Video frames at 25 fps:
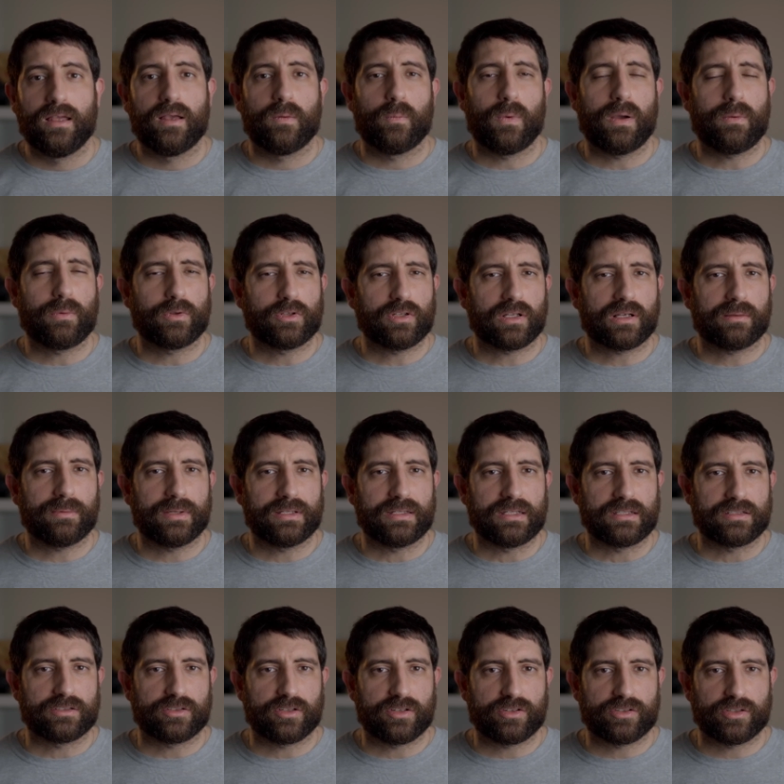When we talk about
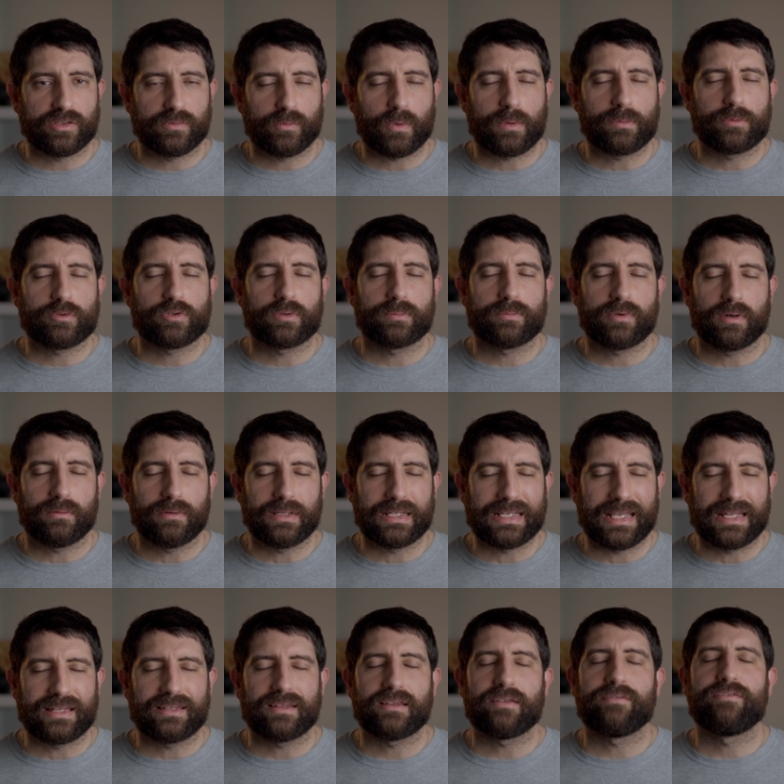distortion, we should probably
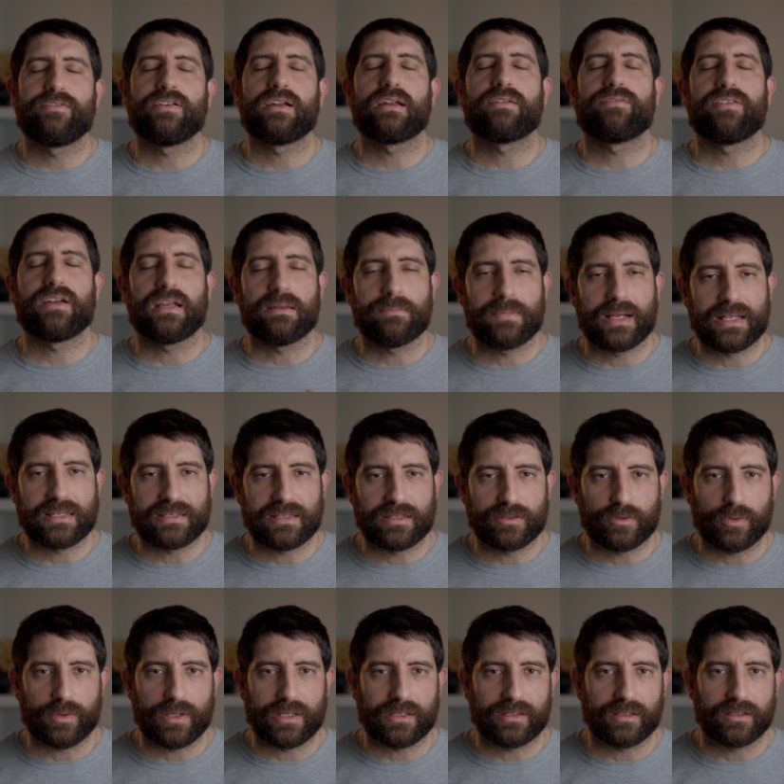get very, very much
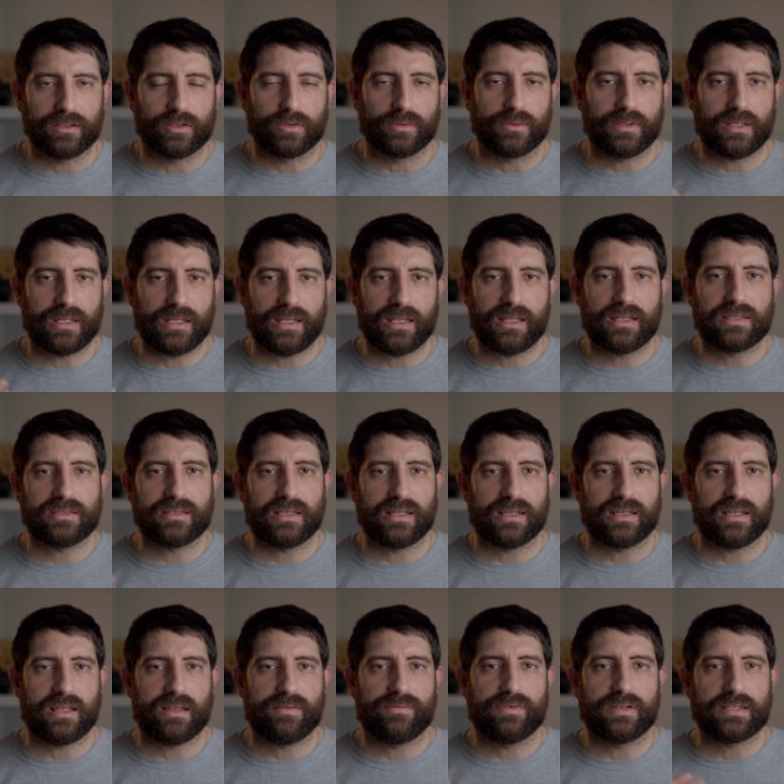into detail to each
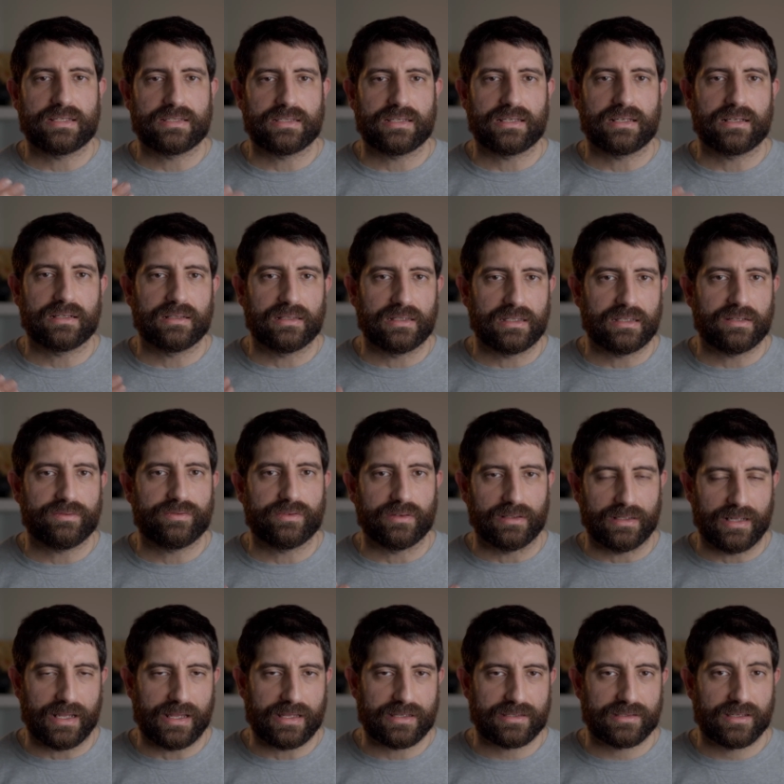and every single different
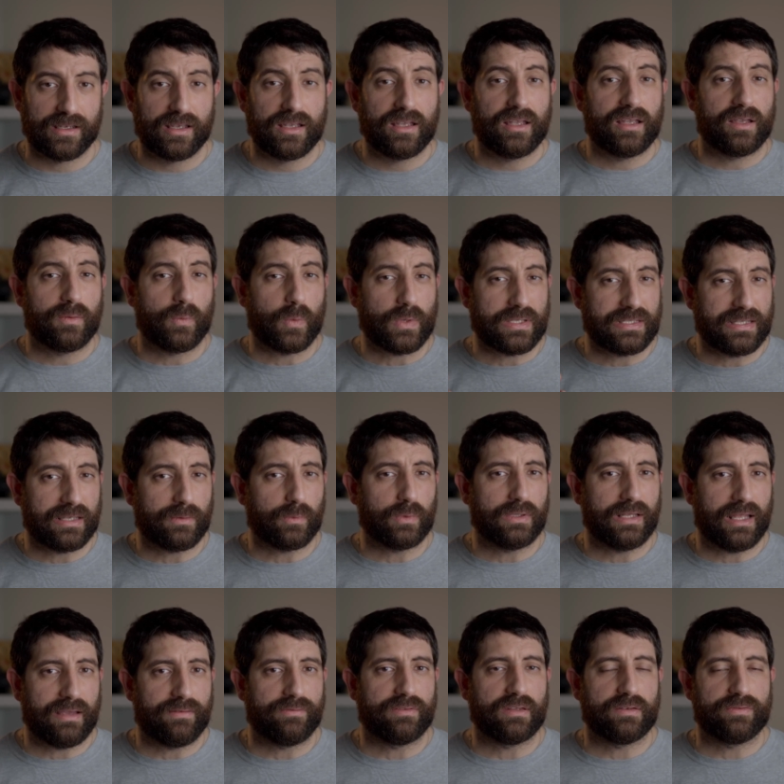lens, which they will
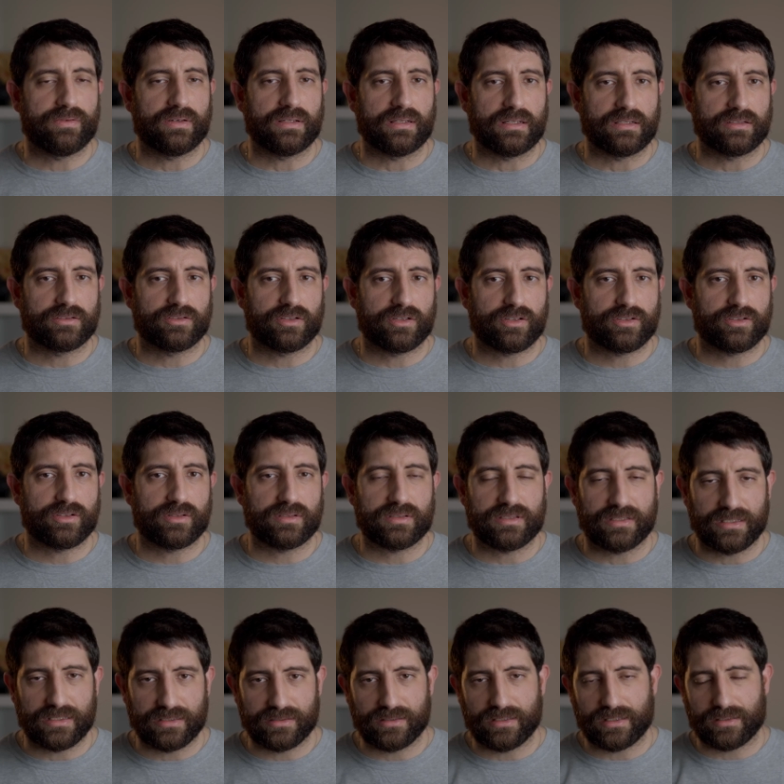have different distortions.
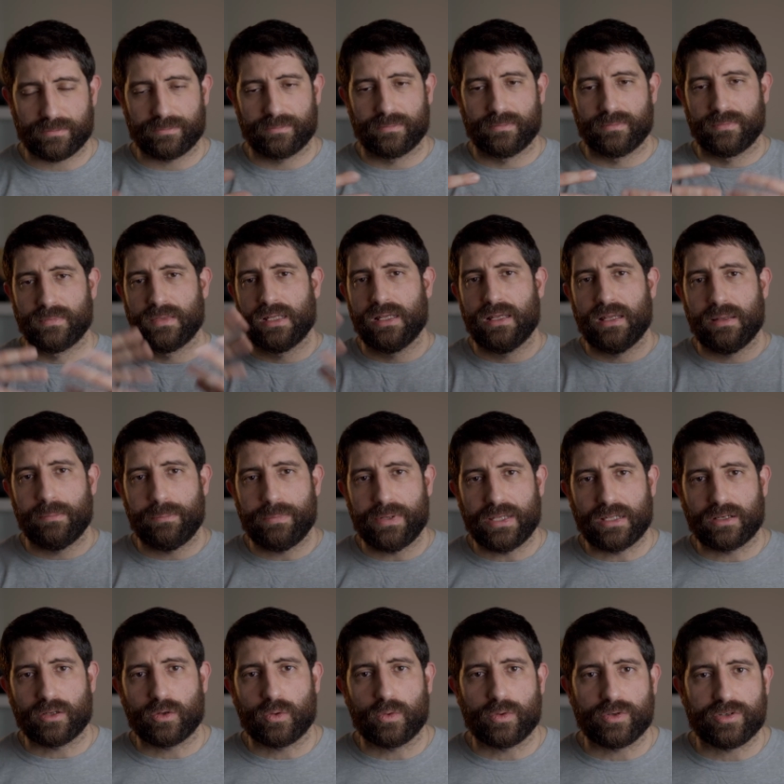There's like
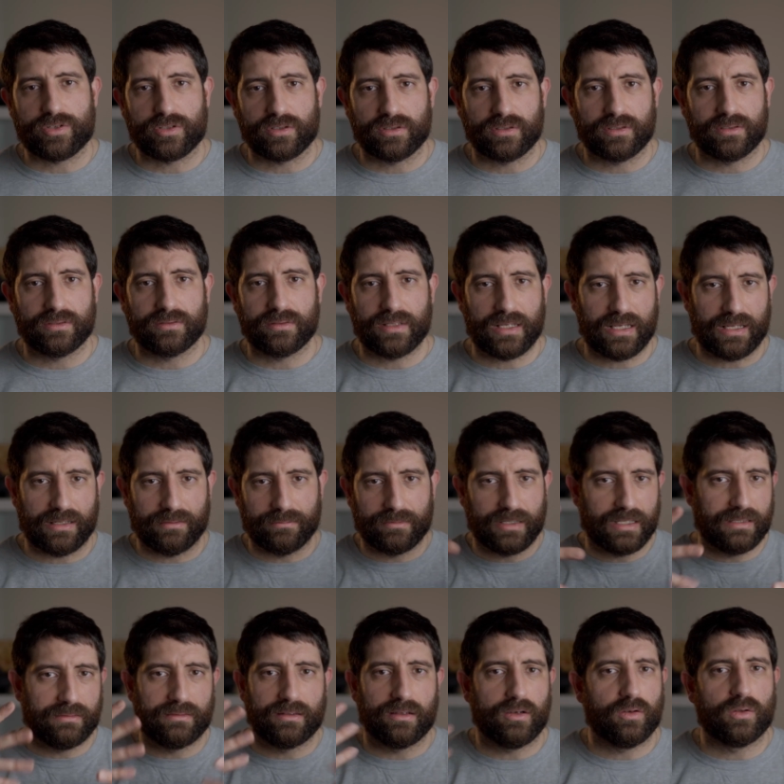pin cushion
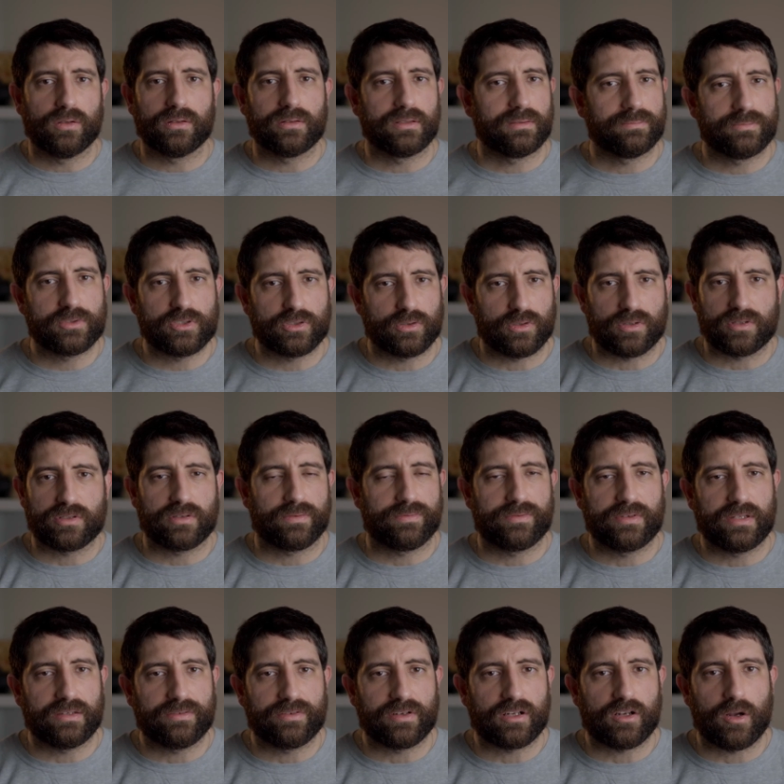and all sorts of
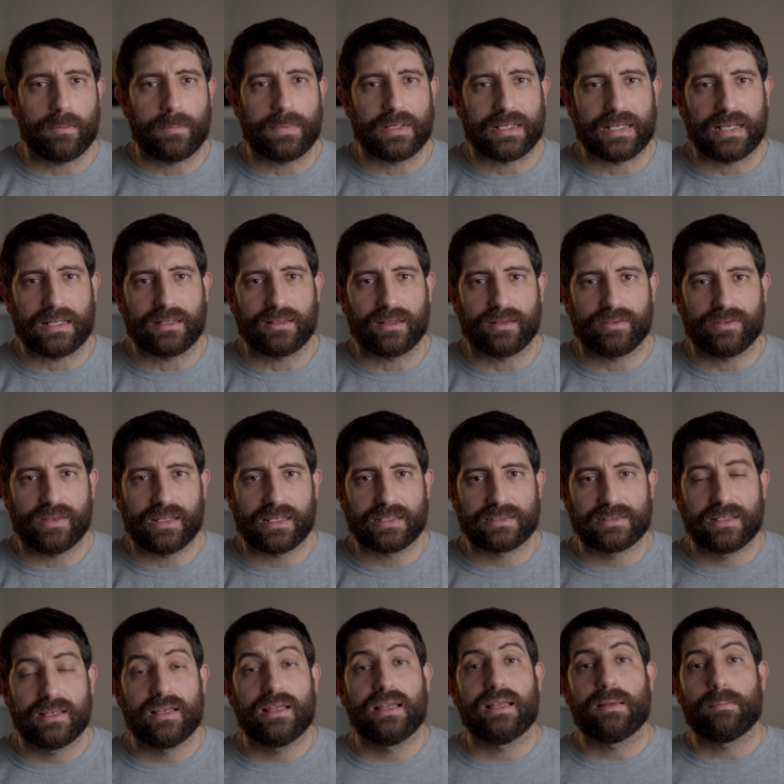different complicated things,
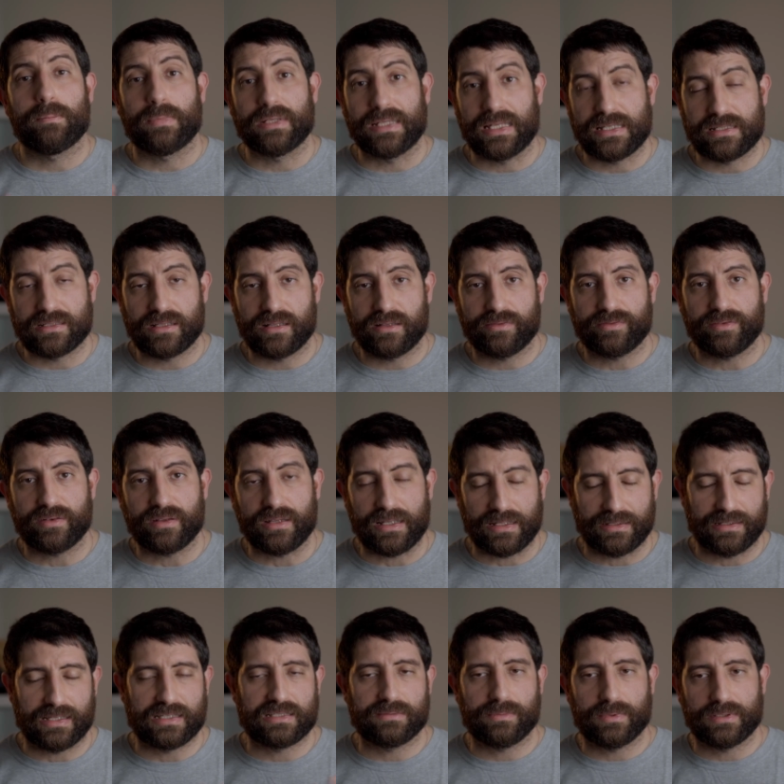but that's a different thing.
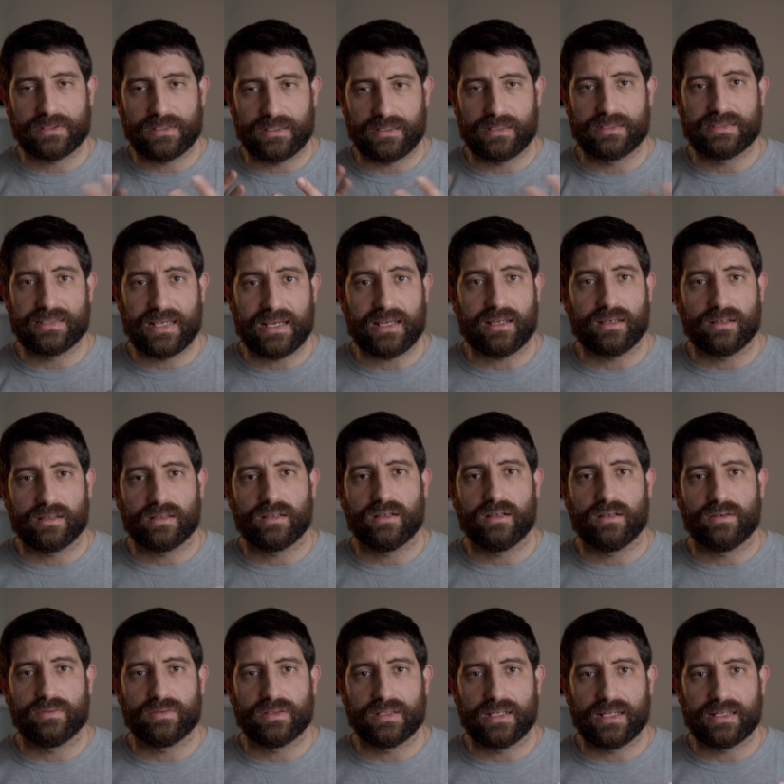That's about the design
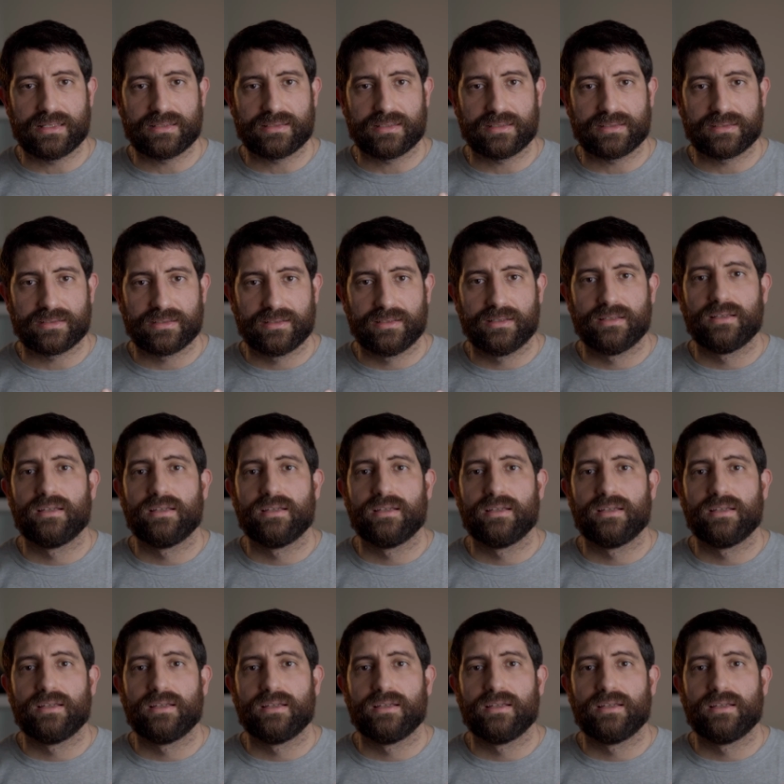of the lenses.